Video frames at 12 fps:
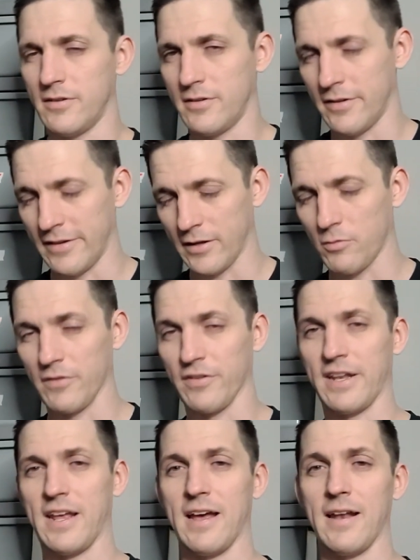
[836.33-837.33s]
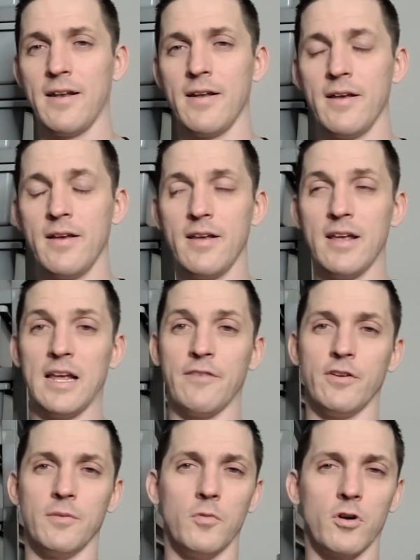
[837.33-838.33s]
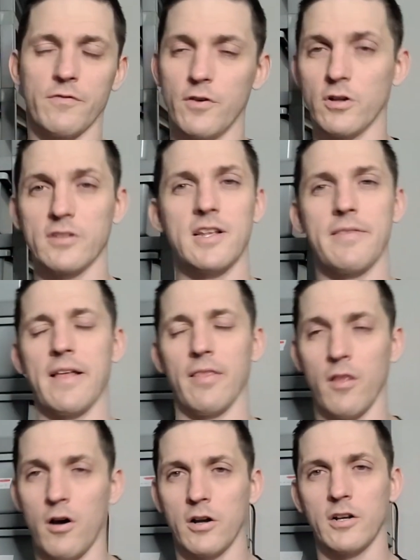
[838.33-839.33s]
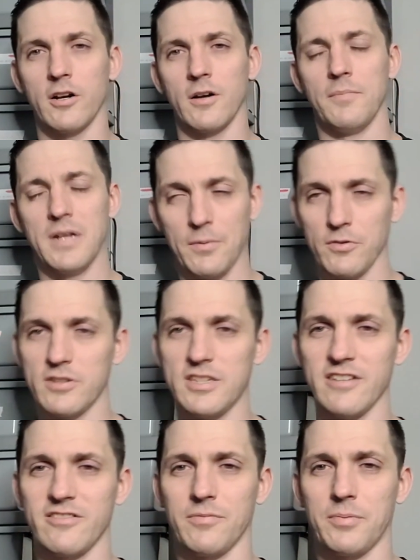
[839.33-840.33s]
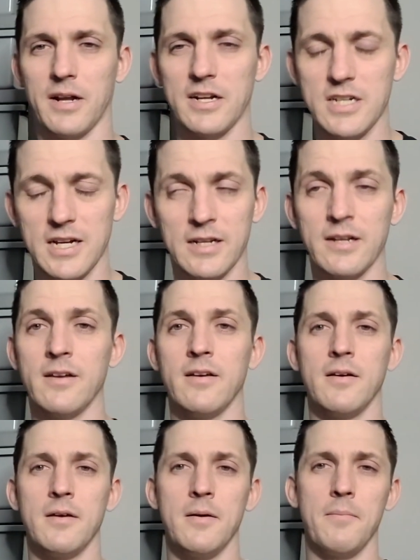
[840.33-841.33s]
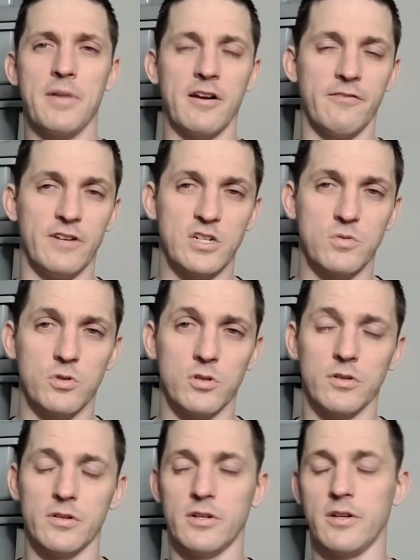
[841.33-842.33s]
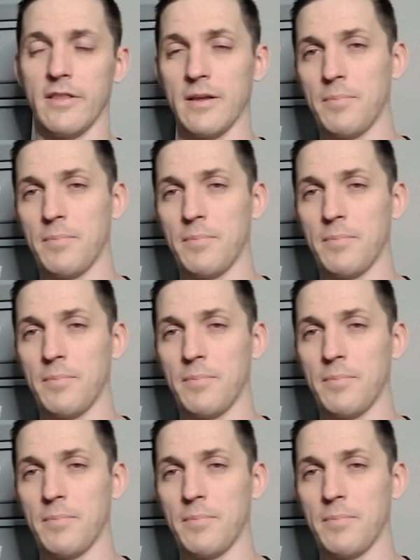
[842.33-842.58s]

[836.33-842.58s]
to the equivalent het. If you're more focused on that long-term double recessive project, pair visual to the